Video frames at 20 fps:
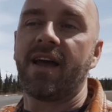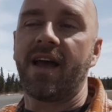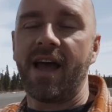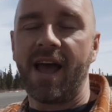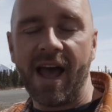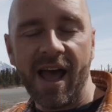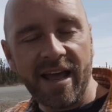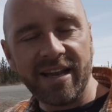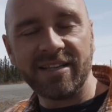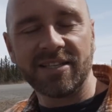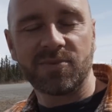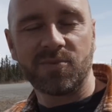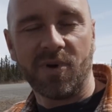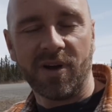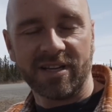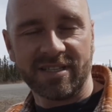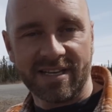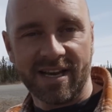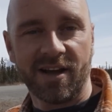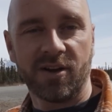Hence
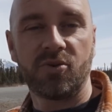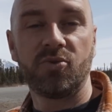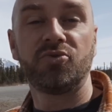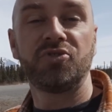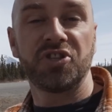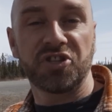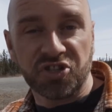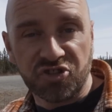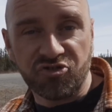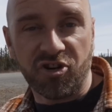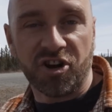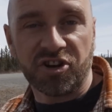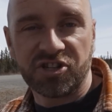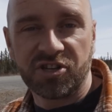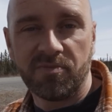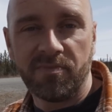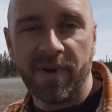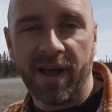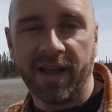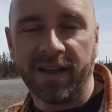why it's now called
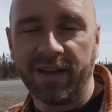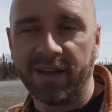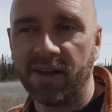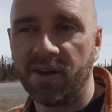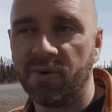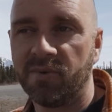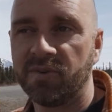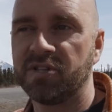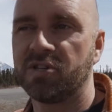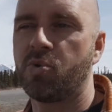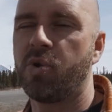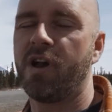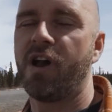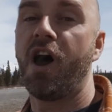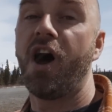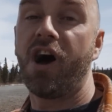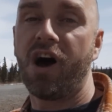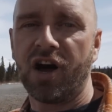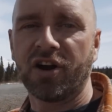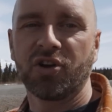Destruction Bay, which is quite a
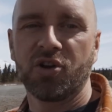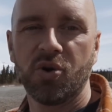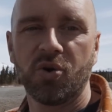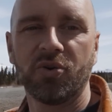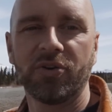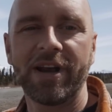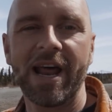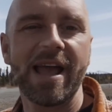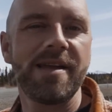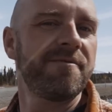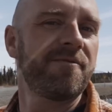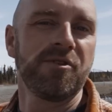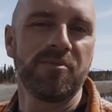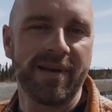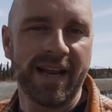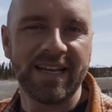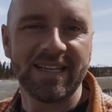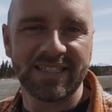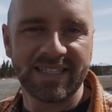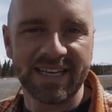hardcore name for a
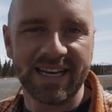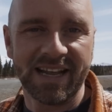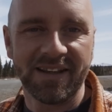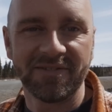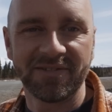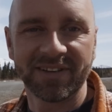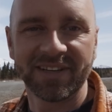place to live.